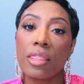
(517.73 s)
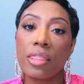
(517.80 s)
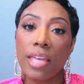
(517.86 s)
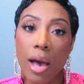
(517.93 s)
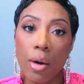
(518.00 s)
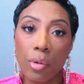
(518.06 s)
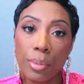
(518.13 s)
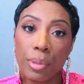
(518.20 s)

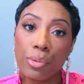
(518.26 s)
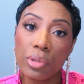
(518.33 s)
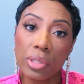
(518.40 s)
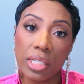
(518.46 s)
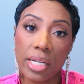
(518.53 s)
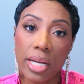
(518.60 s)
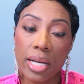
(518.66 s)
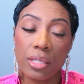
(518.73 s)
that would be
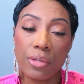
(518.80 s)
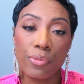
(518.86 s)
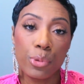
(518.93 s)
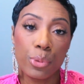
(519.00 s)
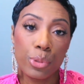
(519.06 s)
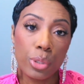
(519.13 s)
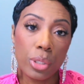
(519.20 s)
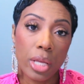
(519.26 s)
really nice if
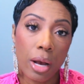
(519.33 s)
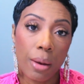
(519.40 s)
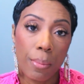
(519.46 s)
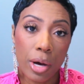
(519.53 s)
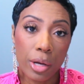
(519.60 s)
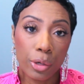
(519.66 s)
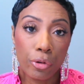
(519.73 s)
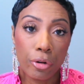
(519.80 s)
you were doing like a
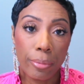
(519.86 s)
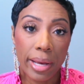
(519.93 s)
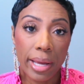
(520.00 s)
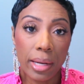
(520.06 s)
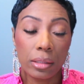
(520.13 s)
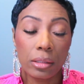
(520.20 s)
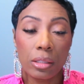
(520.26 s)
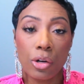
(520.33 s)

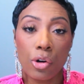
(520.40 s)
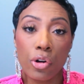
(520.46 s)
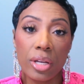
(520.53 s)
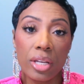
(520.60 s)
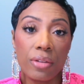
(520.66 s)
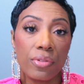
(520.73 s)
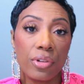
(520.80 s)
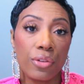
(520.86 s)
monochromatic look or
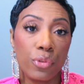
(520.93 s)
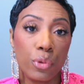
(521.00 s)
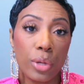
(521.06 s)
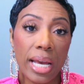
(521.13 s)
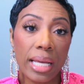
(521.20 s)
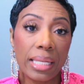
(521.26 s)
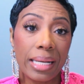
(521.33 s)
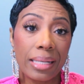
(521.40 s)
even if you
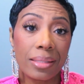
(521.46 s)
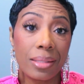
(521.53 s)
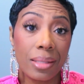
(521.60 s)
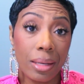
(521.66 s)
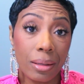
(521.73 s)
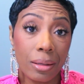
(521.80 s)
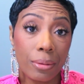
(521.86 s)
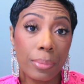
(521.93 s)
had like
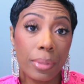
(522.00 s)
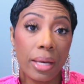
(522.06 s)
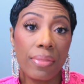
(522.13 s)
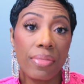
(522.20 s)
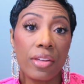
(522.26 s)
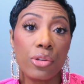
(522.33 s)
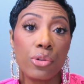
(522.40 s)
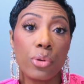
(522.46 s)
denim
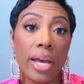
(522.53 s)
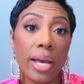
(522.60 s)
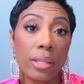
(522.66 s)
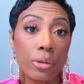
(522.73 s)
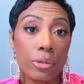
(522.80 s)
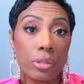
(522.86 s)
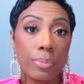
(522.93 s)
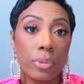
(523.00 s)
and then you had
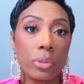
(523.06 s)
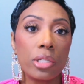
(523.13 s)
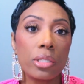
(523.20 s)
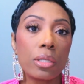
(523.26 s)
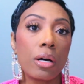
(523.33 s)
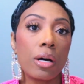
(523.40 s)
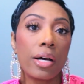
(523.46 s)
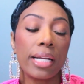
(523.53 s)
those
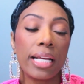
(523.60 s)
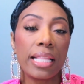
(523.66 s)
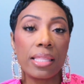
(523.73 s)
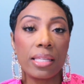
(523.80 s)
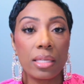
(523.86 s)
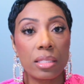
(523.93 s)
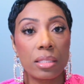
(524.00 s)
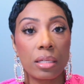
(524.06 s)
booties on and
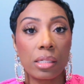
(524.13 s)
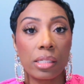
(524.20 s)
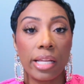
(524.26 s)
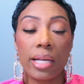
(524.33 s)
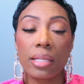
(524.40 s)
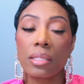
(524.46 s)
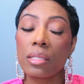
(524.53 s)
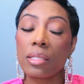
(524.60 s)
these
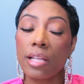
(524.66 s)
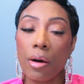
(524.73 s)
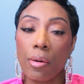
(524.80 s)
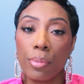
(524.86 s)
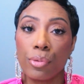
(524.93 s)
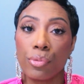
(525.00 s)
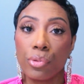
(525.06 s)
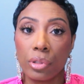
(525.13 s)
sunglasses that
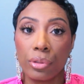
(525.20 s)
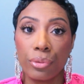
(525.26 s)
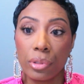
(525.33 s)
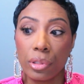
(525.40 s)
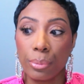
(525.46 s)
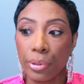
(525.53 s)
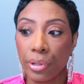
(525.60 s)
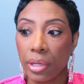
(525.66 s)
would be really
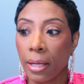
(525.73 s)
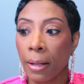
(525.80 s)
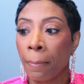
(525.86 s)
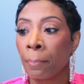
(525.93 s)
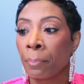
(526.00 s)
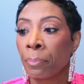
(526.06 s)
really pretty